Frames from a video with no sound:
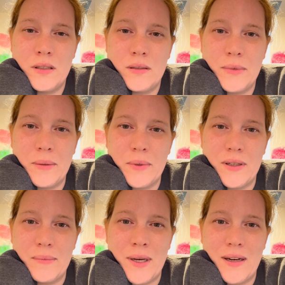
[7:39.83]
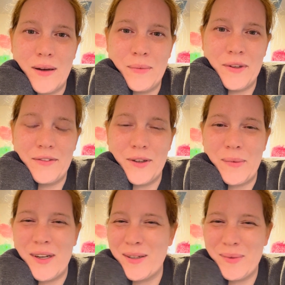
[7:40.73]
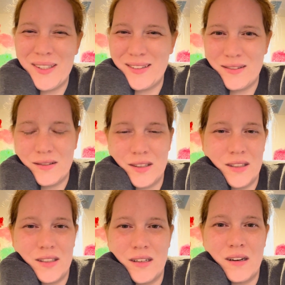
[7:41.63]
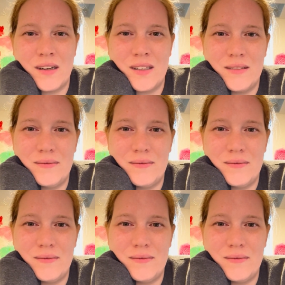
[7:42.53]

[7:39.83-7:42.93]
Maybe it might help me feel better, but it's not.